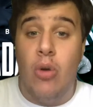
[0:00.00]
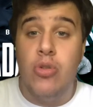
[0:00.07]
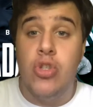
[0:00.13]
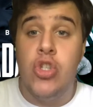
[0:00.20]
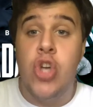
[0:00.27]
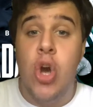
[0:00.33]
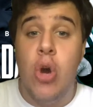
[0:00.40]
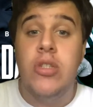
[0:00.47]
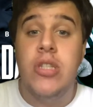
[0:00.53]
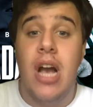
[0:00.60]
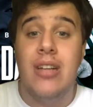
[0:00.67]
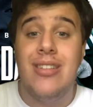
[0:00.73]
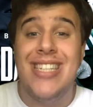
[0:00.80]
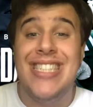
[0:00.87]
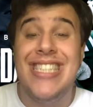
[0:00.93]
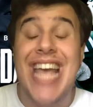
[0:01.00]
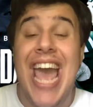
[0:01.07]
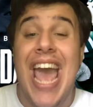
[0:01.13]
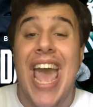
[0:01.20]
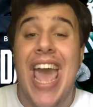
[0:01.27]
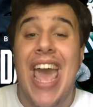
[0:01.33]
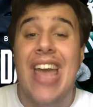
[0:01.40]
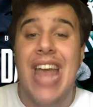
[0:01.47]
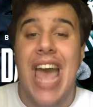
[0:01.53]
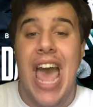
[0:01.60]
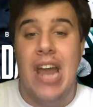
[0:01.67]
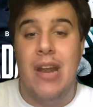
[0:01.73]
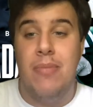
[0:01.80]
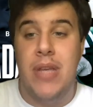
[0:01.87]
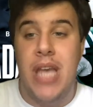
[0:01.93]
Joe Douglas and
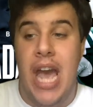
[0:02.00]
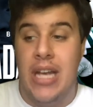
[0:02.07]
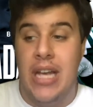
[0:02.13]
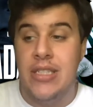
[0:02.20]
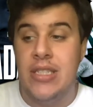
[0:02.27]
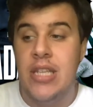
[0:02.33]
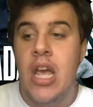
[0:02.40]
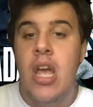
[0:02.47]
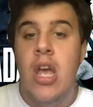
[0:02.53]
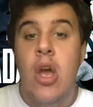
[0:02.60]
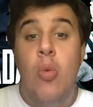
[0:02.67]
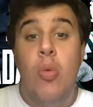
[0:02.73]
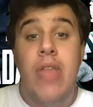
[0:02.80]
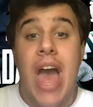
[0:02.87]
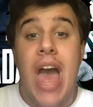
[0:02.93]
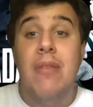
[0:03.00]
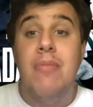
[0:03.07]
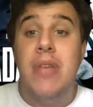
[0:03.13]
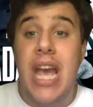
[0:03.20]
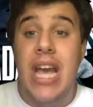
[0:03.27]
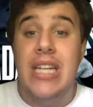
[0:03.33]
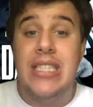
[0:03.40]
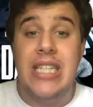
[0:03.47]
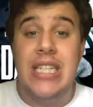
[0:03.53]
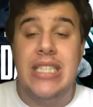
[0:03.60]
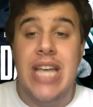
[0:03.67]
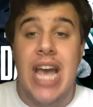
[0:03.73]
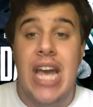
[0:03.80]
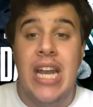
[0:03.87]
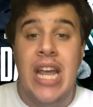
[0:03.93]
Adam Gase. With Adam Gase, he
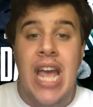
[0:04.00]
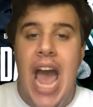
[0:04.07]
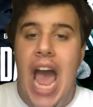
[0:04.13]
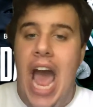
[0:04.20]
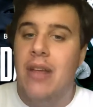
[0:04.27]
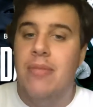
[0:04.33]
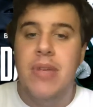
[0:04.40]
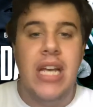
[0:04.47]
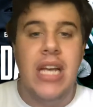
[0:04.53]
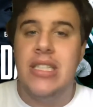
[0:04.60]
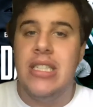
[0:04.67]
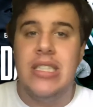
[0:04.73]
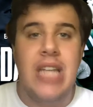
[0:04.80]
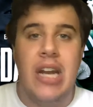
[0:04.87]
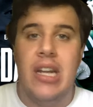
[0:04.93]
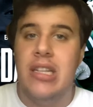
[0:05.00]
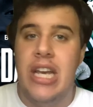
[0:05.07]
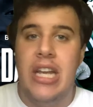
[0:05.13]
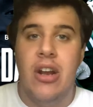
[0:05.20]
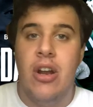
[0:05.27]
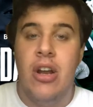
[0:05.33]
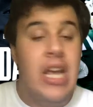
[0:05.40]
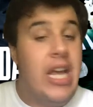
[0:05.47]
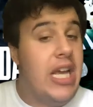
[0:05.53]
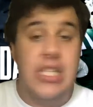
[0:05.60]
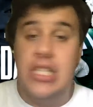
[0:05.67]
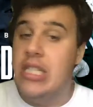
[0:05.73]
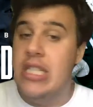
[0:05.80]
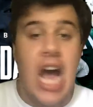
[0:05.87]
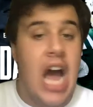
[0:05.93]
said, Adam Gase is not a leader, he's
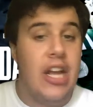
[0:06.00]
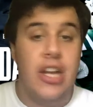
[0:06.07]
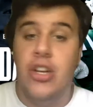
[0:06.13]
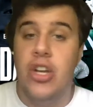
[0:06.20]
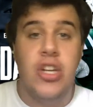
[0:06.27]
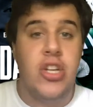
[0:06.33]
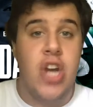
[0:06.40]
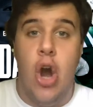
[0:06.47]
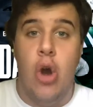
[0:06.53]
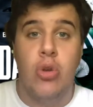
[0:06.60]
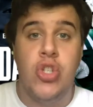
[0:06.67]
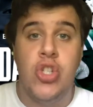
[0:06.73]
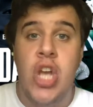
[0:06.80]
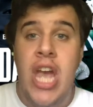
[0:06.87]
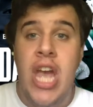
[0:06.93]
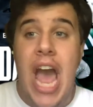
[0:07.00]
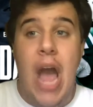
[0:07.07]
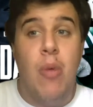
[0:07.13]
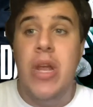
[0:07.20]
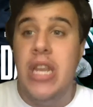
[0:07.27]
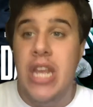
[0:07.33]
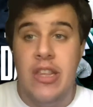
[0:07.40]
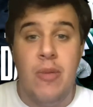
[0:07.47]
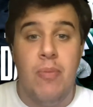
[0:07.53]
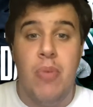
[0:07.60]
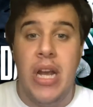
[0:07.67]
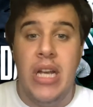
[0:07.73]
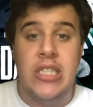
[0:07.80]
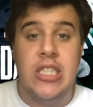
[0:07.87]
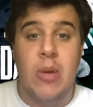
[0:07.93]
not a good coach, and we need to bring
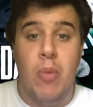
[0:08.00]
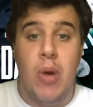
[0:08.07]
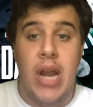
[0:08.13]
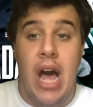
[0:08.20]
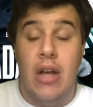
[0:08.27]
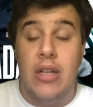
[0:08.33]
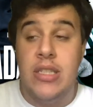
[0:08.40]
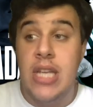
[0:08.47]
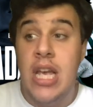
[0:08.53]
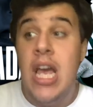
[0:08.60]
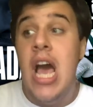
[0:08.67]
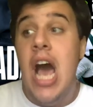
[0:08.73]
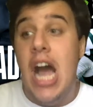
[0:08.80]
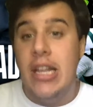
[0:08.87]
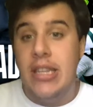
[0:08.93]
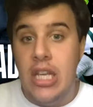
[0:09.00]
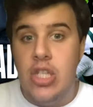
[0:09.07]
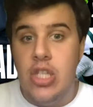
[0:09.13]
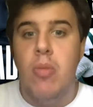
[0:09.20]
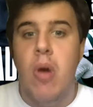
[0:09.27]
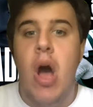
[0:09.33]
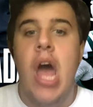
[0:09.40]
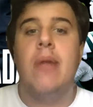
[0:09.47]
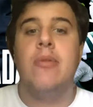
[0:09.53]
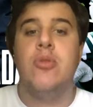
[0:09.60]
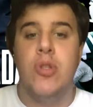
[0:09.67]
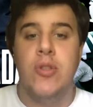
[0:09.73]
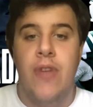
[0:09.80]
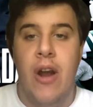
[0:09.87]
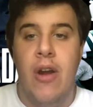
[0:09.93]
in someone else. I think Jamal Adams
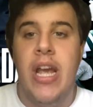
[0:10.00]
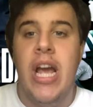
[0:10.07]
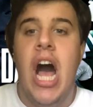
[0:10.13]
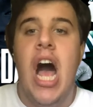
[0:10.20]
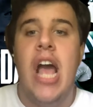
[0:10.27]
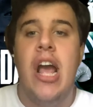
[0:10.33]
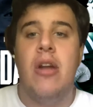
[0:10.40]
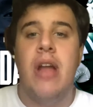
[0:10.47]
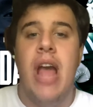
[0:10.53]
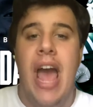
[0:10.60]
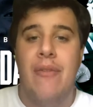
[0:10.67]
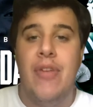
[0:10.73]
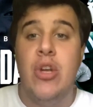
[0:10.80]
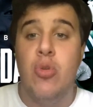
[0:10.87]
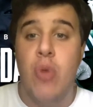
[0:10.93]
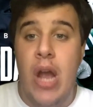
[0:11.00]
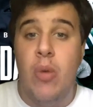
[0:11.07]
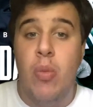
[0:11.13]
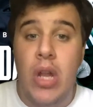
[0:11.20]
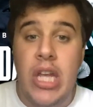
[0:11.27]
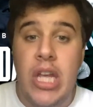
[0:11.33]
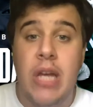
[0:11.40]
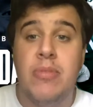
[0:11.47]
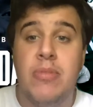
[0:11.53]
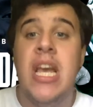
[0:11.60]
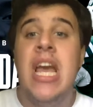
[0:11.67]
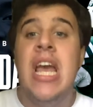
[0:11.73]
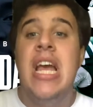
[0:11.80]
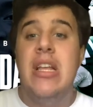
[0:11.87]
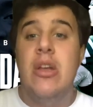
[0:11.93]
was very high on having Greg Williams,
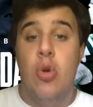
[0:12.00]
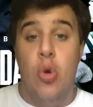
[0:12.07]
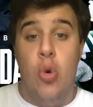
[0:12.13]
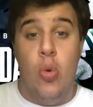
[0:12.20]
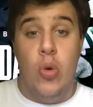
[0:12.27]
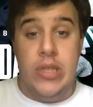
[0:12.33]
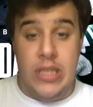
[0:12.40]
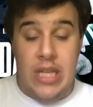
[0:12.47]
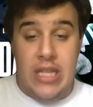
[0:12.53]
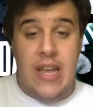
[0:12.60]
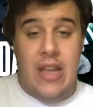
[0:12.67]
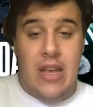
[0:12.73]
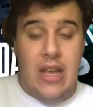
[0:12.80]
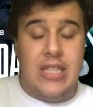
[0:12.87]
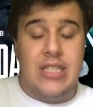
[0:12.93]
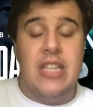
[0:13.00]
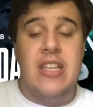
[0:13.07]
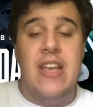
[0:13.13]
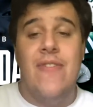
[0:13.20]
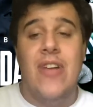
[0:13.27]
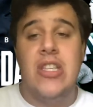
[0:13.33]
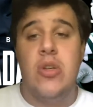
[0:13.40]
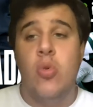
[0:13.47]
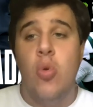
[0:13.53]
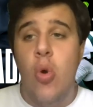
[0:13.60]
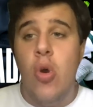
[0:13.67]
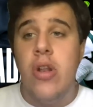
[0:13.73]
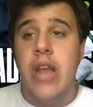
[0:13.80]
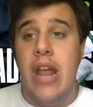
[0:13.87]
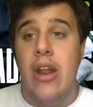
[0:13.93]
who is the defensive
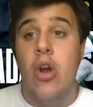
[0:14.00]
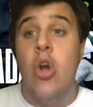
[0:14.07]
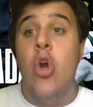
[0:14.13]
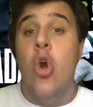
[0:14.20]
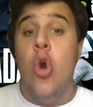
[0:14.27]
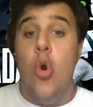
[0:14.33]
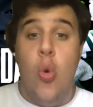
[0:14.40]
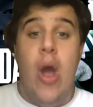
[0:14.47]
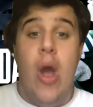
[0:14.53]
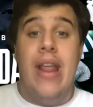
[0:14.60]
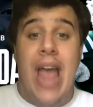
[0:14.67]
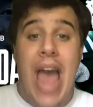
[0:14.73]
coordinator, who had